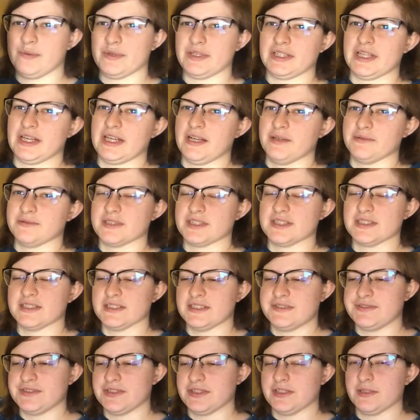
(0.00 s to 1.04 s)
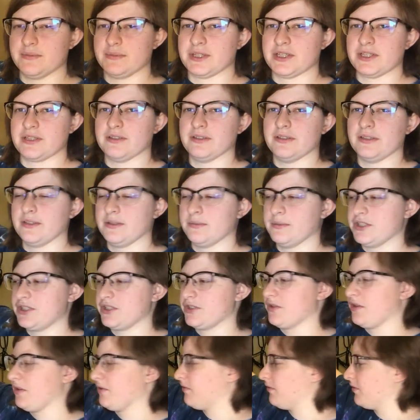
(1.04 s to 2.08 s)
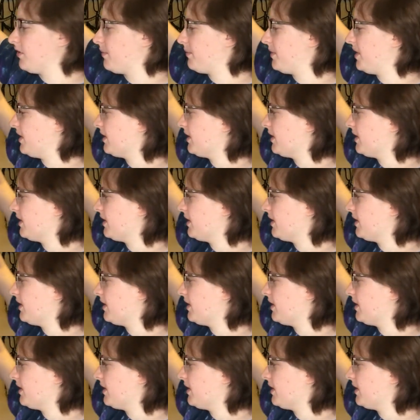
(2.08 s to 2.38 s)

hoping that helps the sleeves a little bit. They're a little bit short for